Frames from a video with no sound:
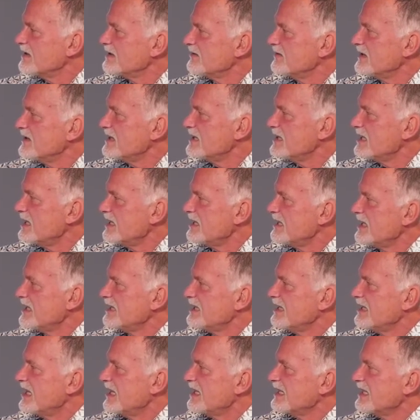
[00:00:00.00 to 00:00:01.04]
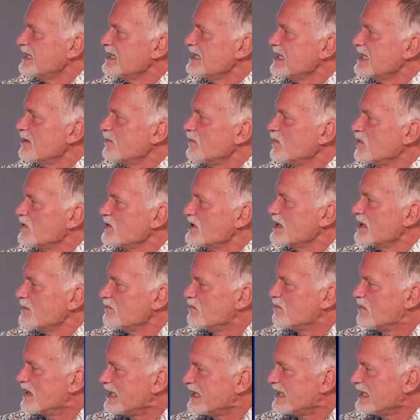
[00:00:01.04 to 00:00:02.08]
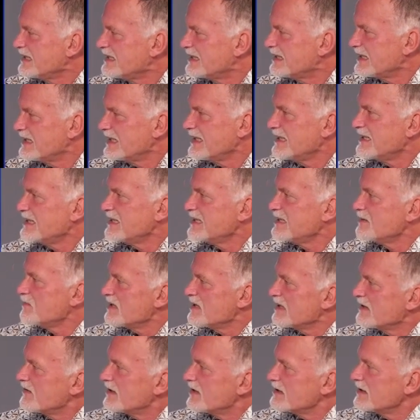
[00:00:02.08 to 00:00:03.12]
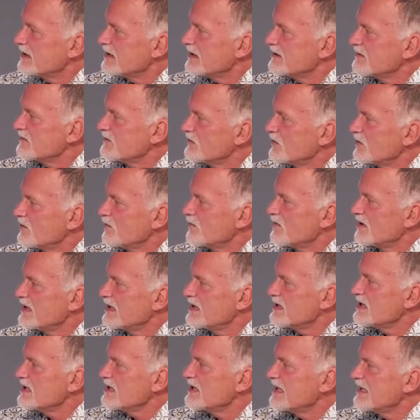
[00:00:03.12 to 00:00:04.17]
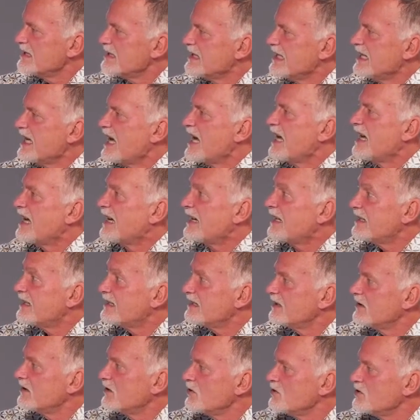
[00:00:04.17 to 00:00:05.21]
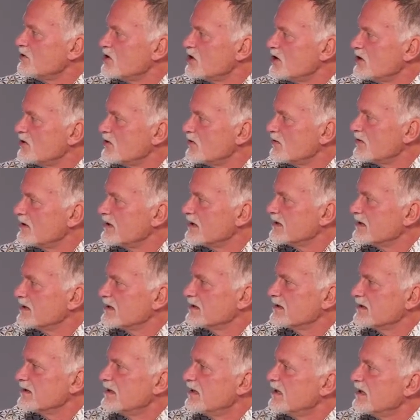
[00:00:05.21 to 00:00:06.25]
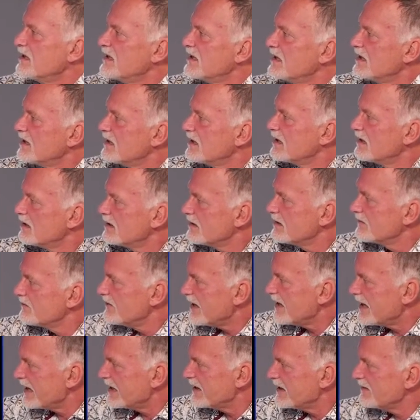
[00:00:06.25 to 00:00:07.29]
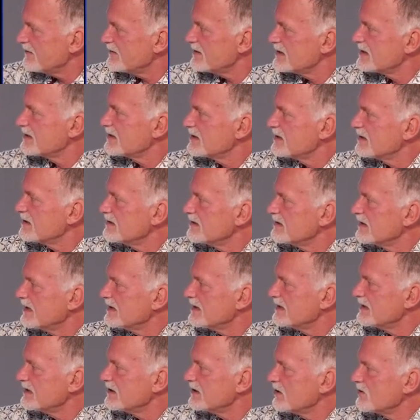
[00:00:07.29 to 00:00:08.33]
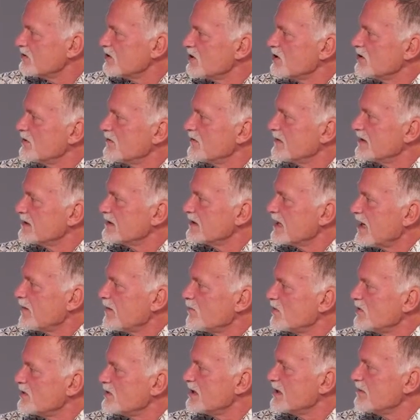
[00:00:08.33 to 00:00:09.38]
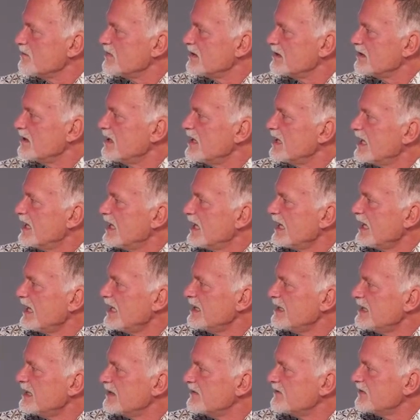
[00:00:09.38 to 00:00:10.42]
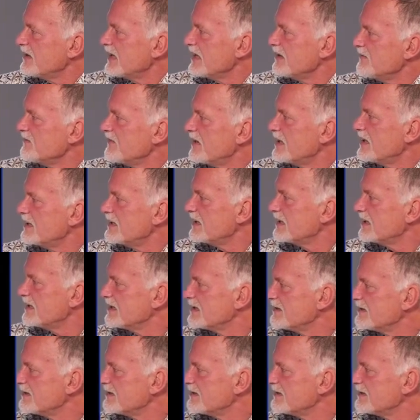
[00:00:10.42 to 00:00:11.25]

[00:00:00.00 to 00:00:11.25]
we see that there is a possibility in this Big-Quaternion formulation that there are longitudinal waves, that these longitudinal waves are possible in the frame where the,